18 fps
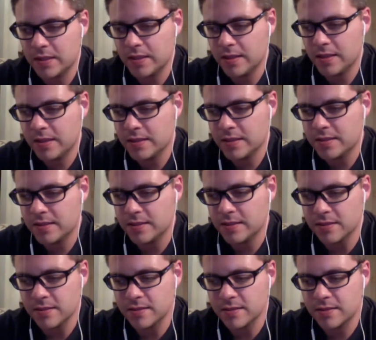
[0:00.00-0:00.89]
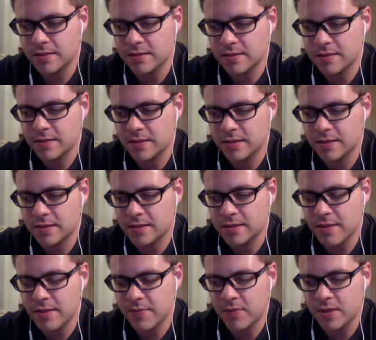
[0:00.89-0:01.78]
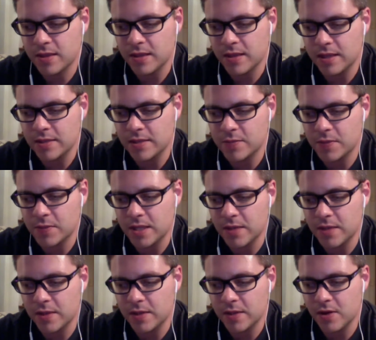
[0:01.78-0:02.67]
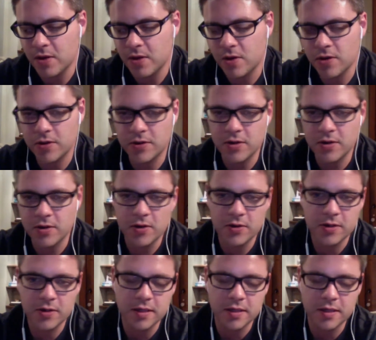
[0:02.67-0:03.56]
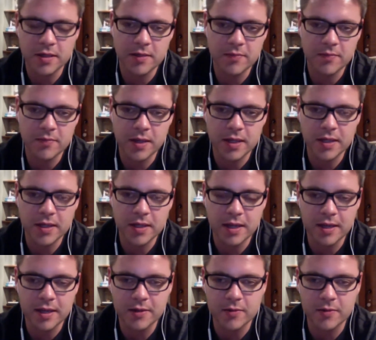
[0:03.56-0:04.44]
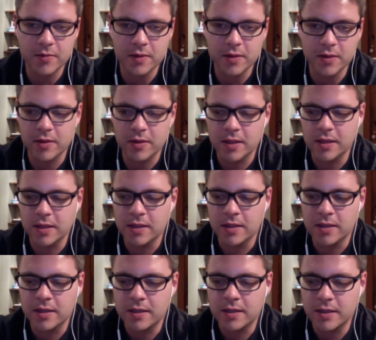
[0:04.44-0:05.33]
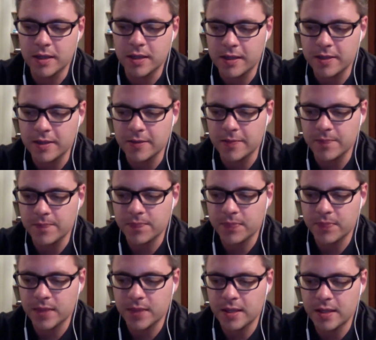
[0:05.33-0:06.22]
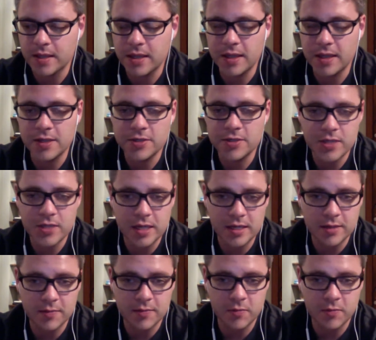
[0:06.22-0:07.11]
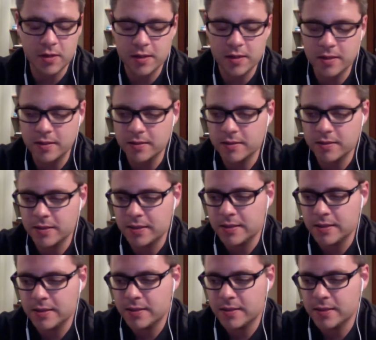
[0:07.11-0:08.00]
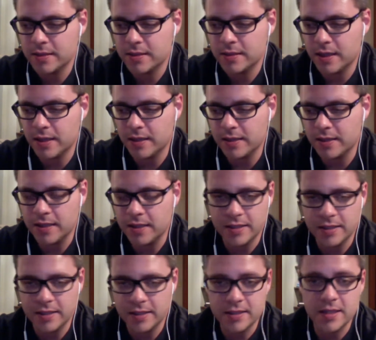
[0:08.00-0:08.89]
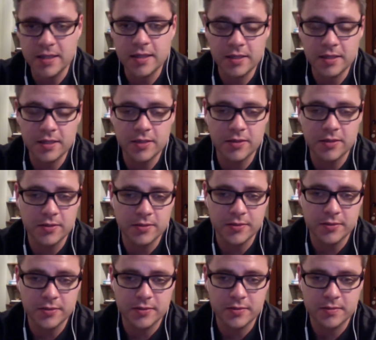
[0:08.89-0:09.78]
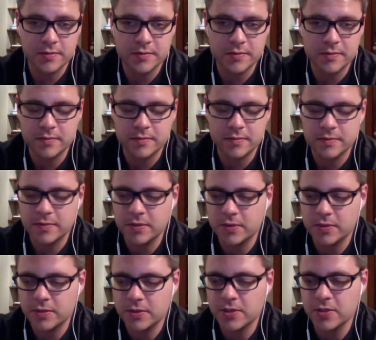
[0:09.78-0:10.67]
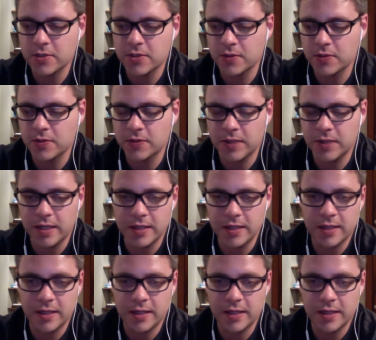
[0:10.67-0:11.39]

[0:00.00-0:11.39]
this is something that's becoming harder and harder to come by now with an age-stated one at 10 years, 2, and then